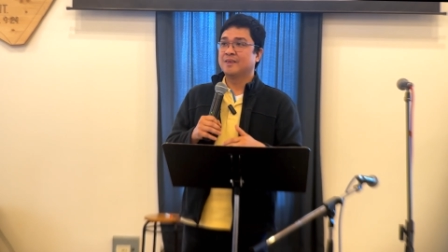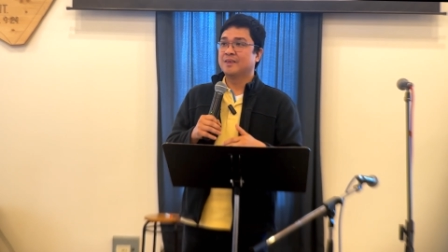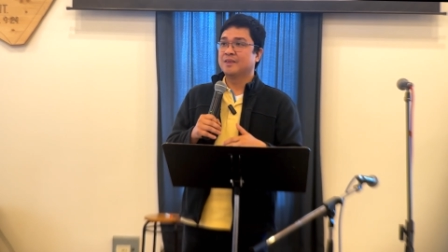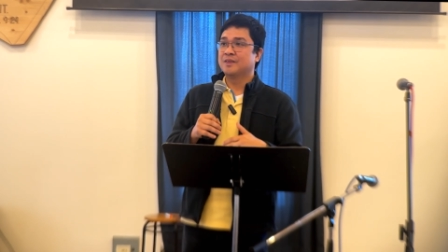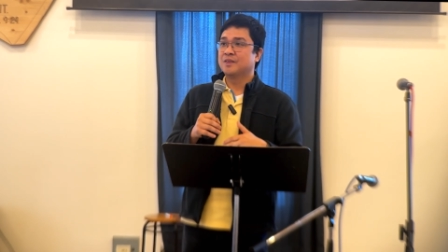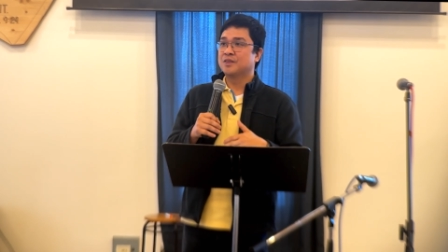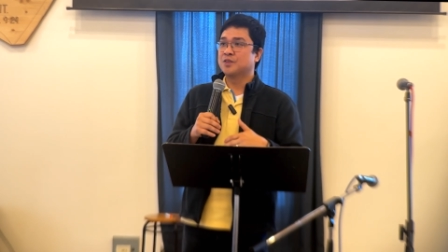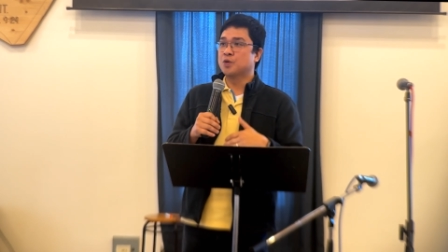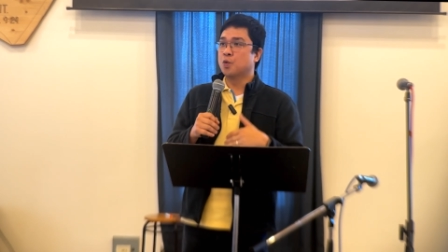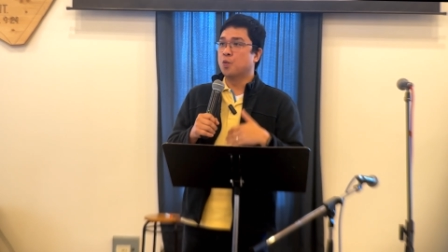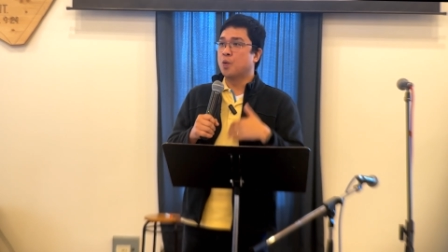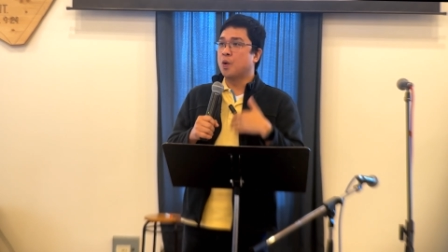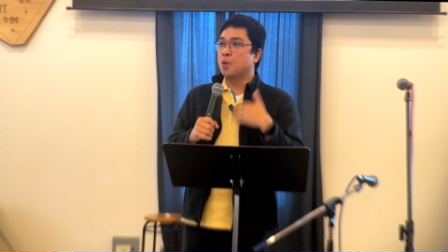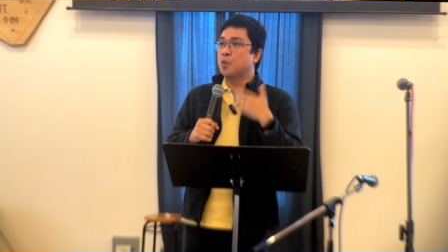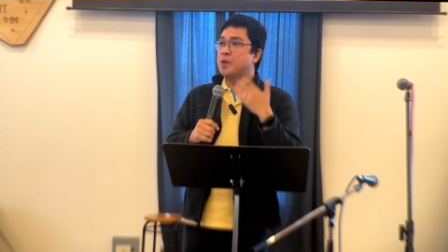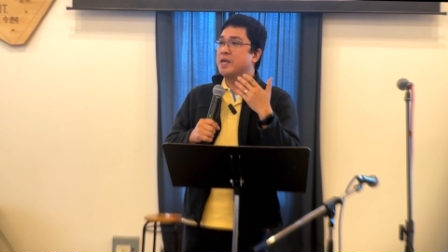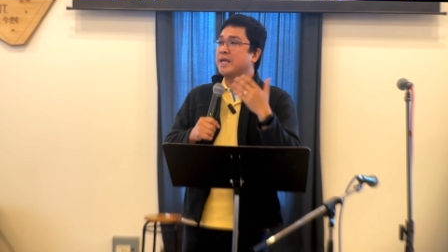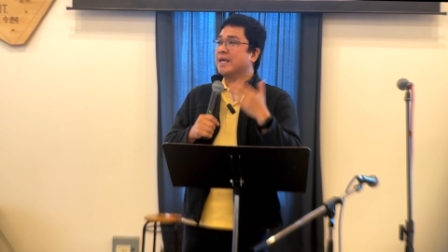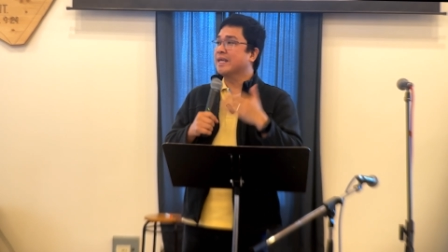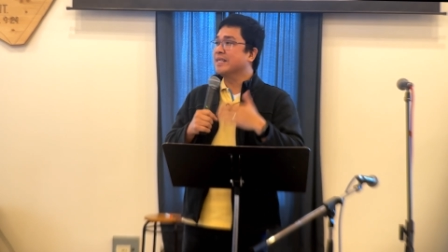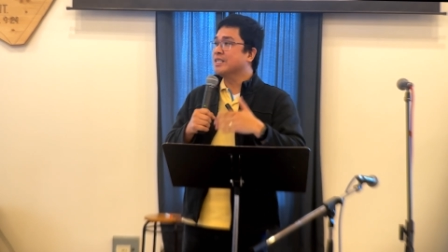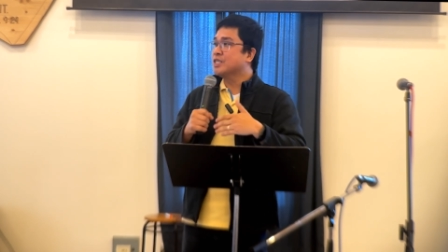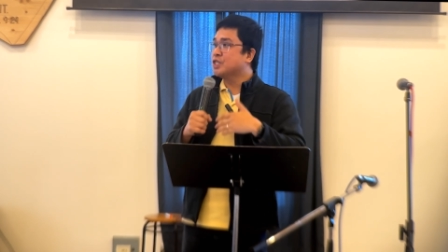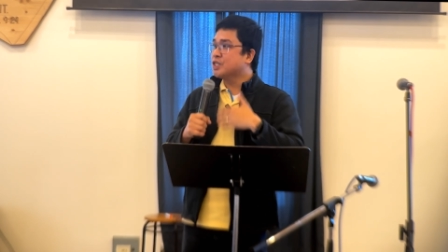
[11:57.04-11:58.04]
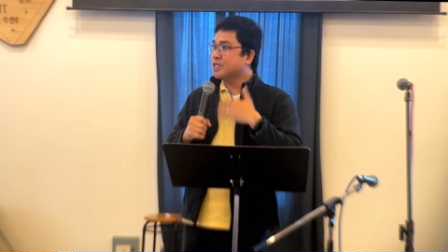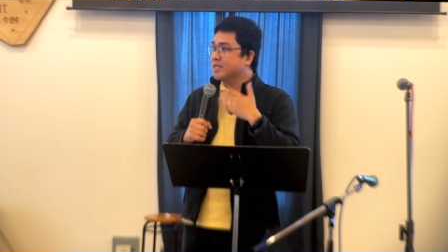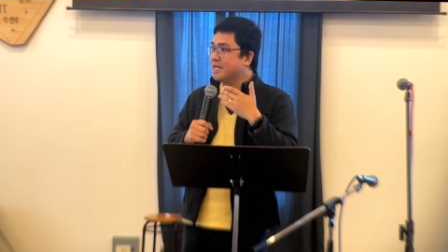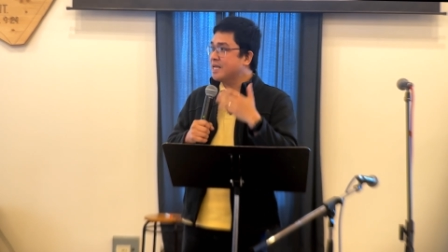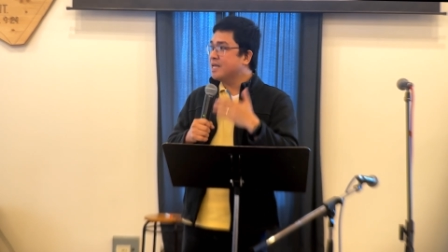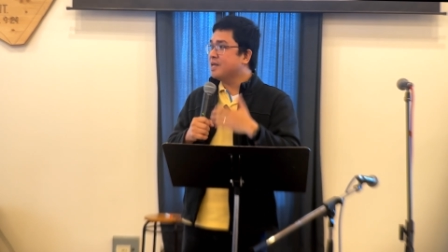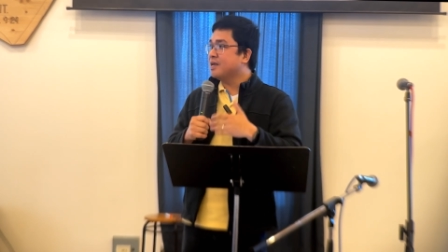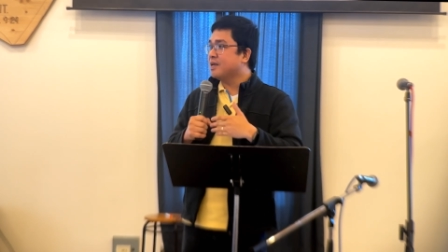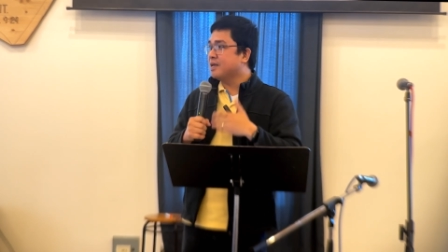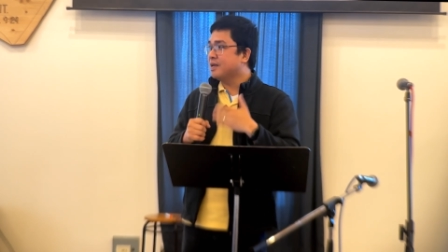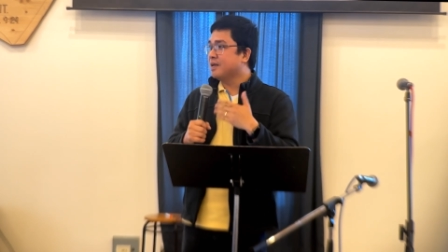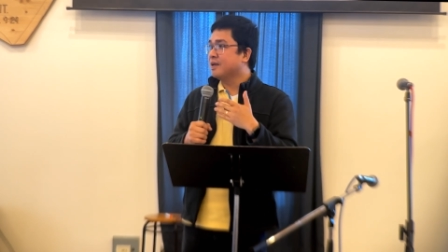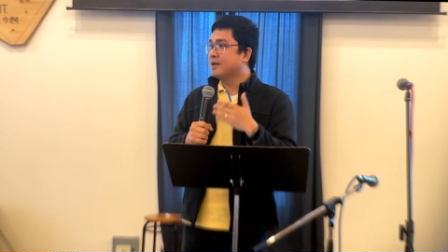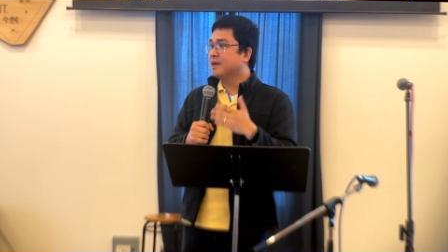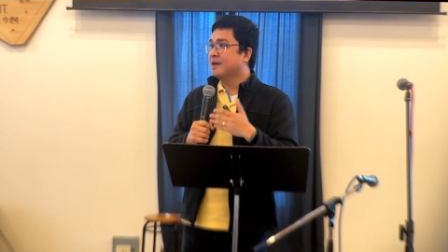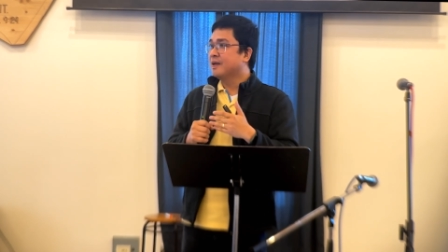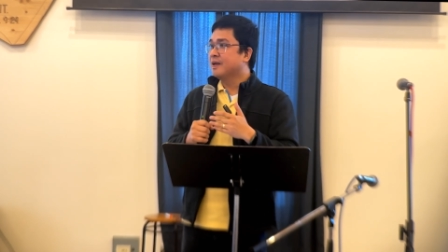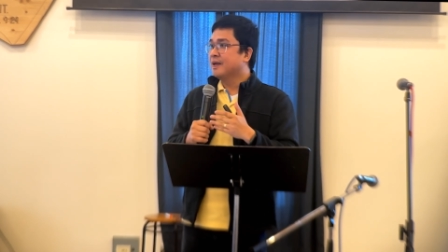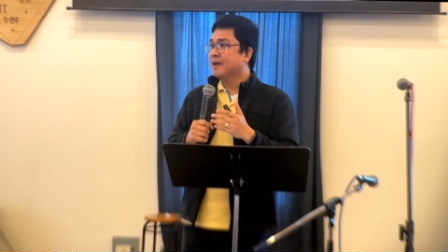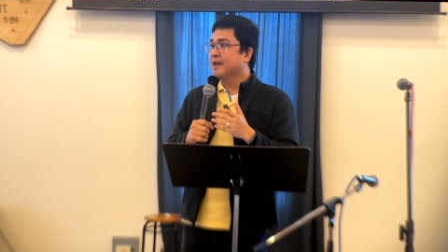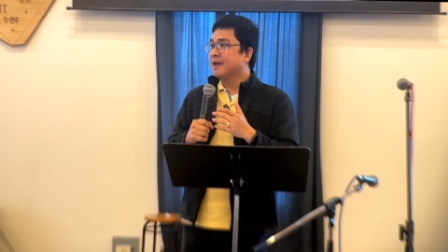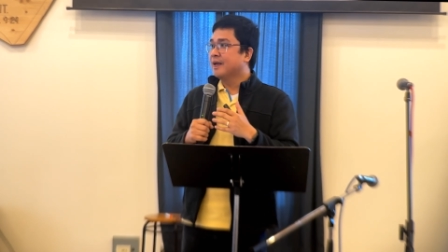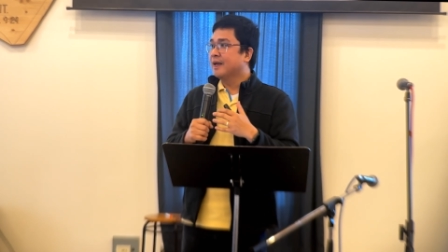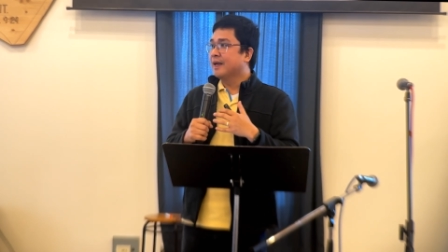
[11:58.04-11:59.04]
So, what we can see
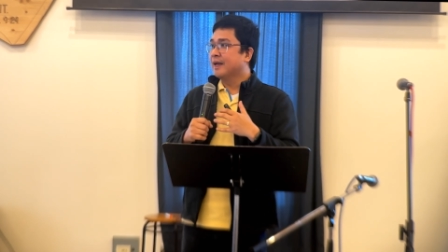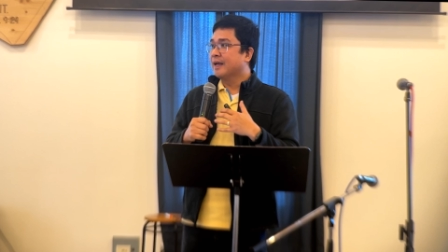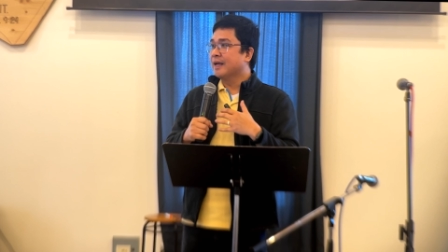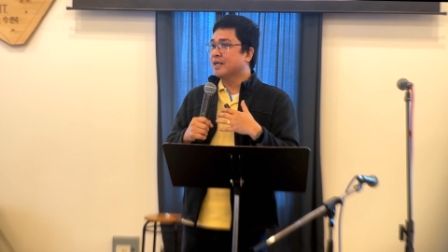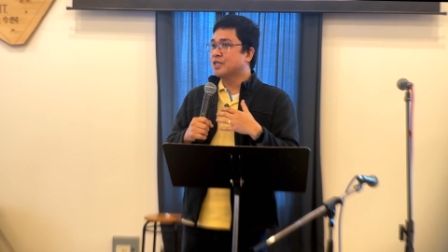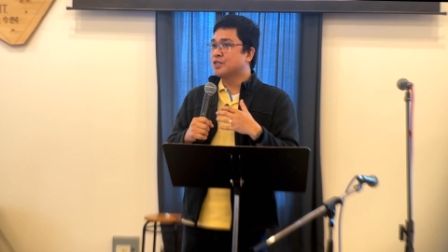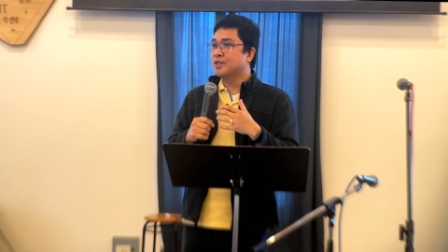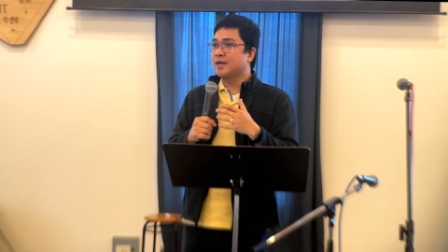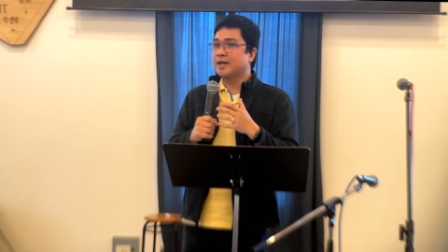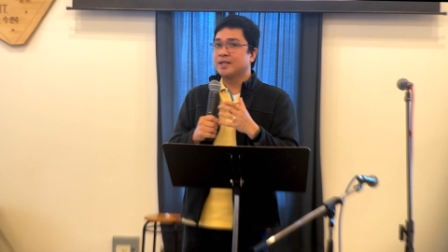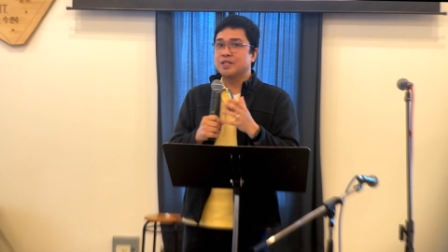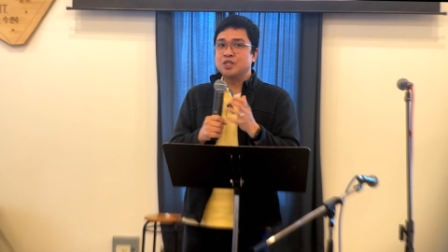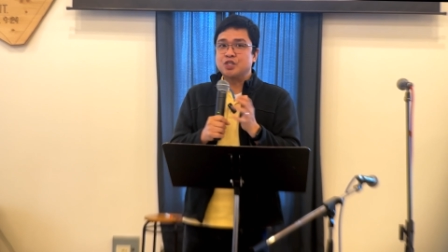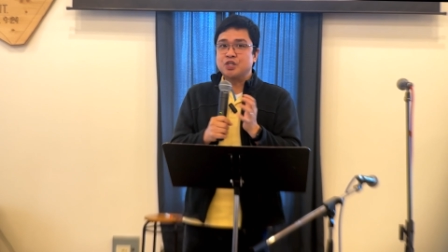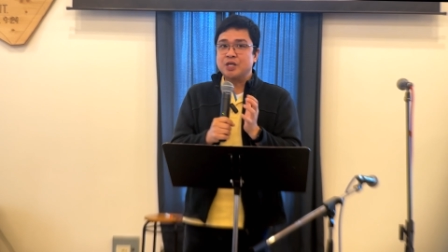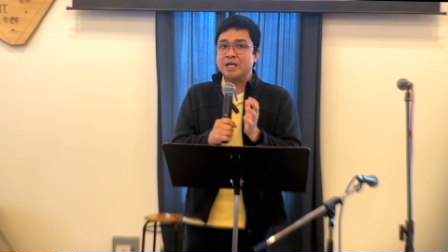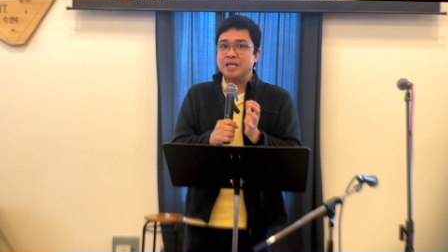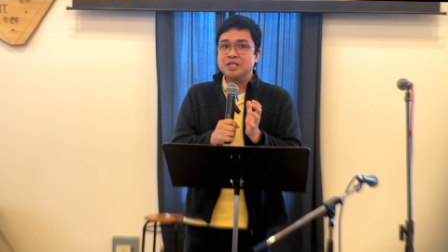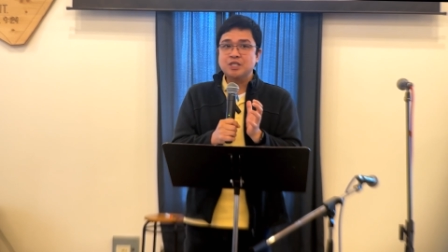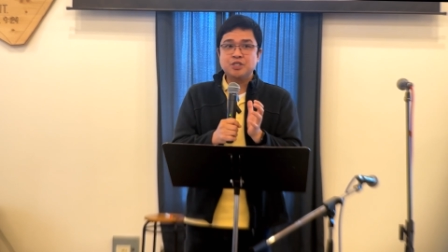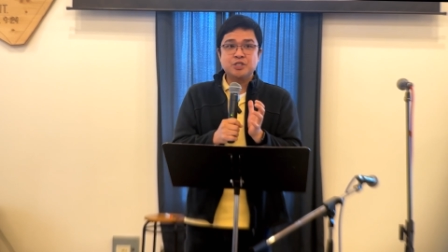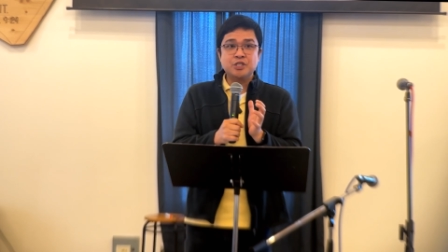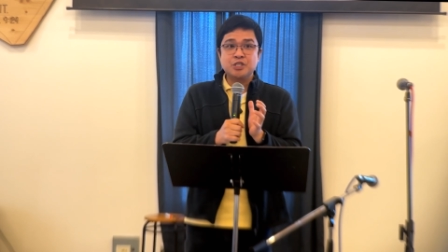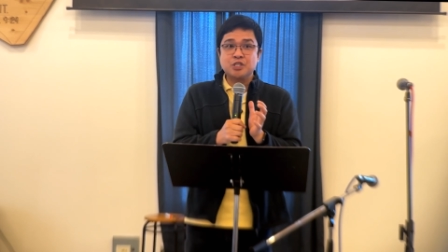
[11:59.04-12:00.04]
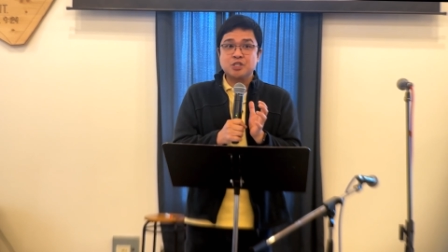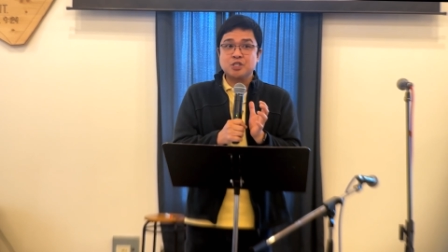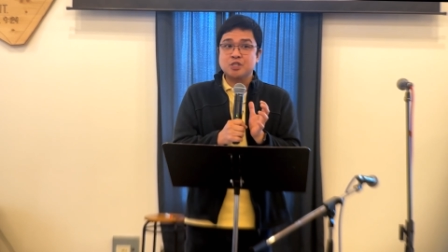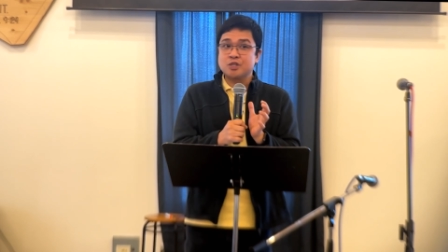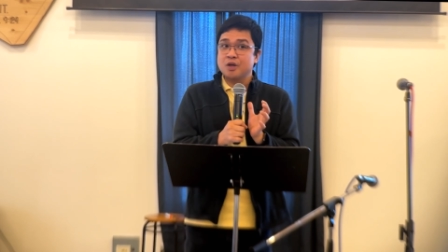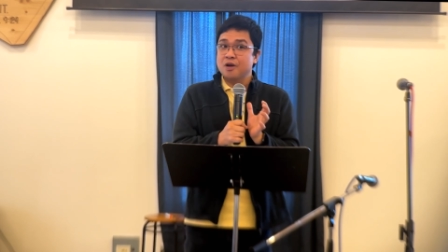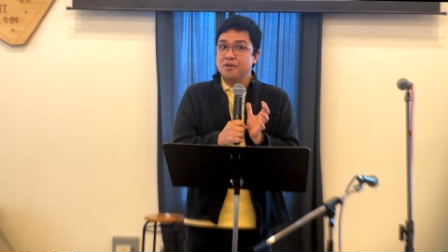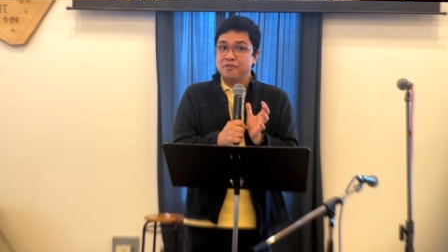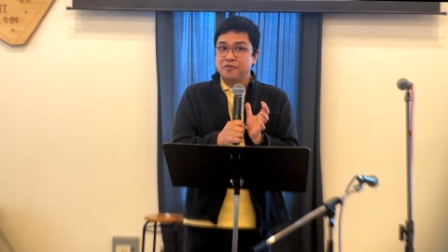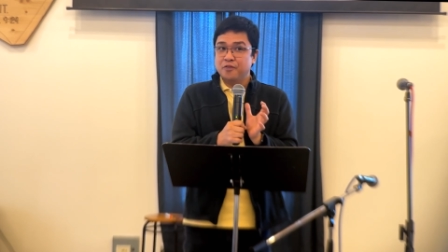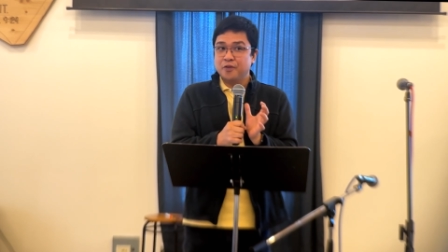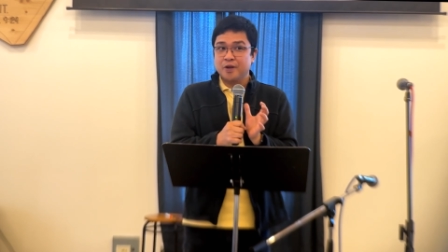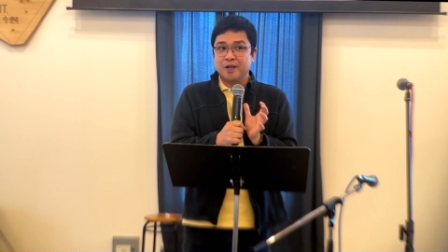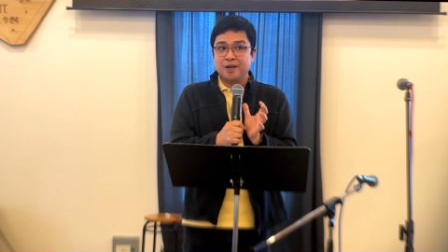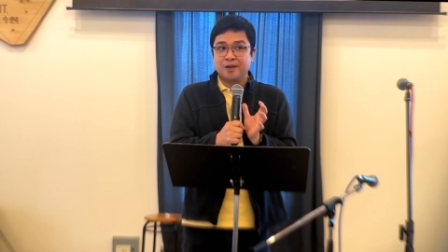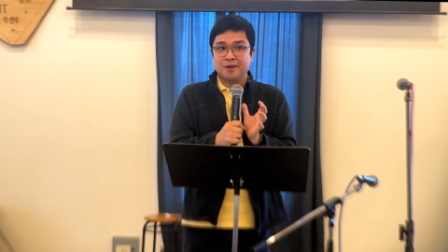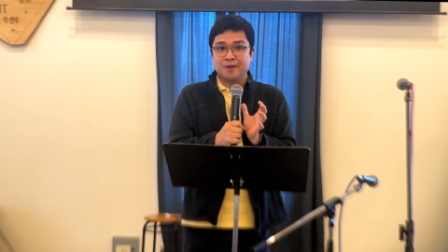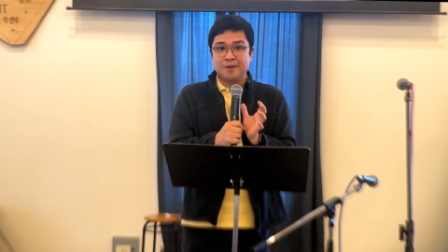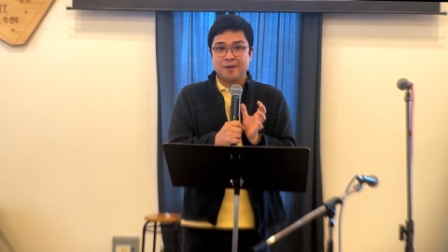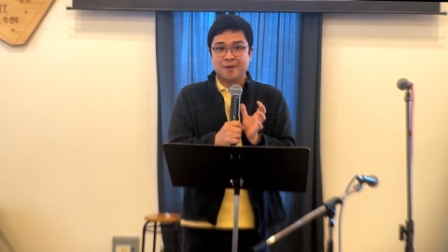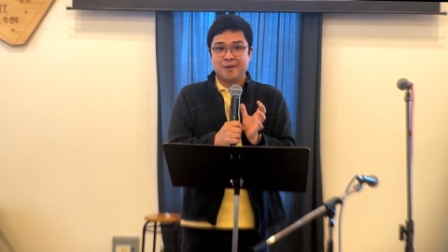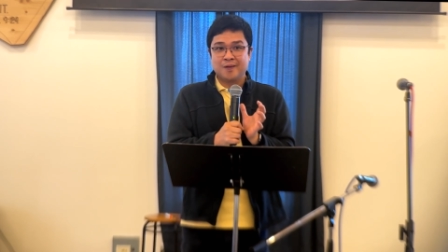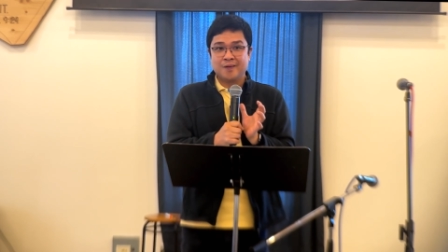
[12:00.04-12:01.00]
is that Jesus is sovereign